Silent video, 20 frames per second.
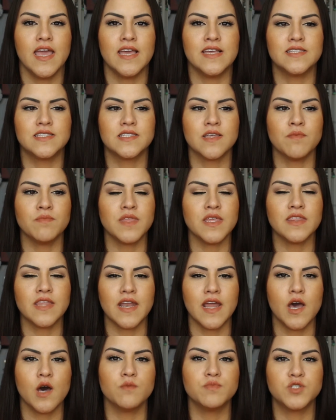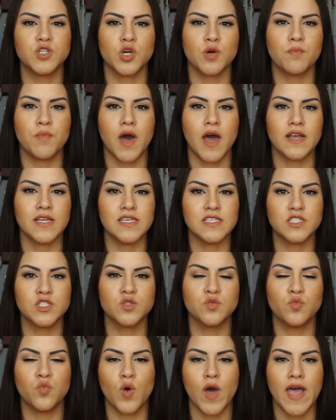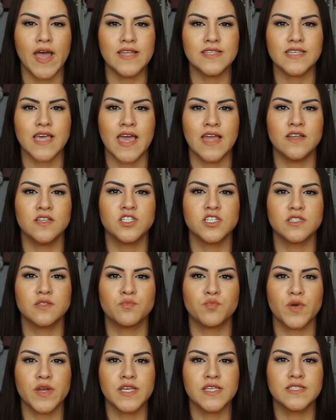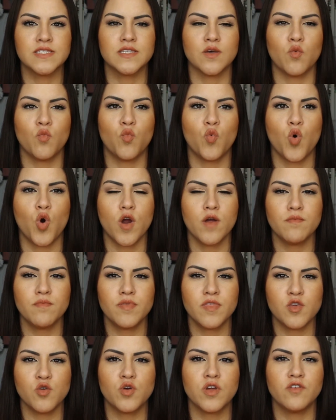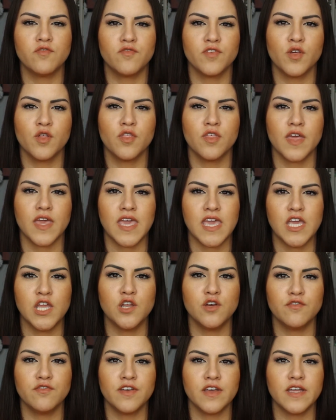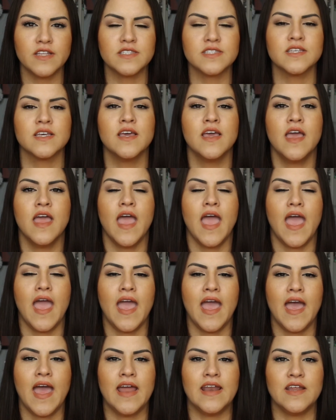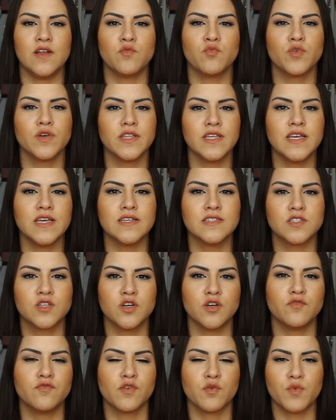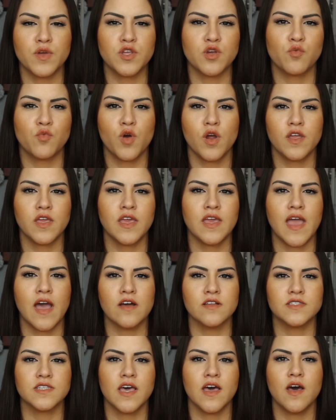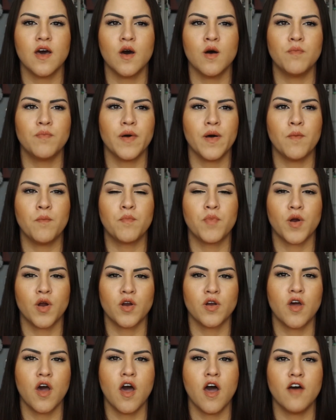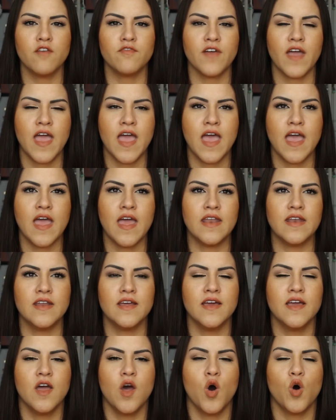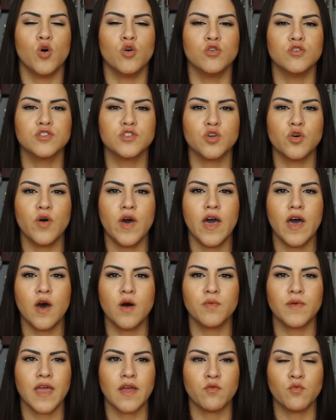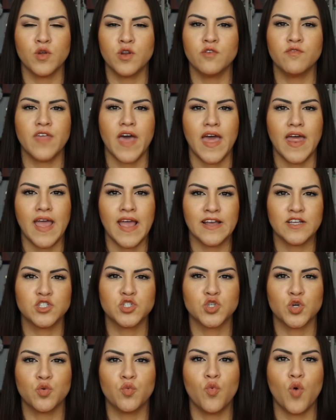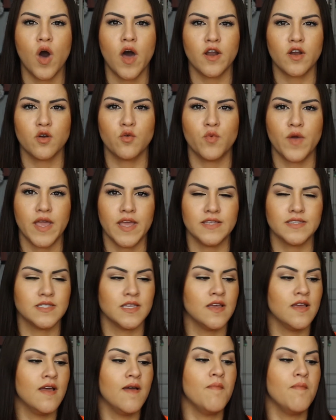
It's something that helps your body sweat and just brings warmth. You can feel the heat of it. And it really is good for when you're working out to help burn off and also help get rid of that extra water weight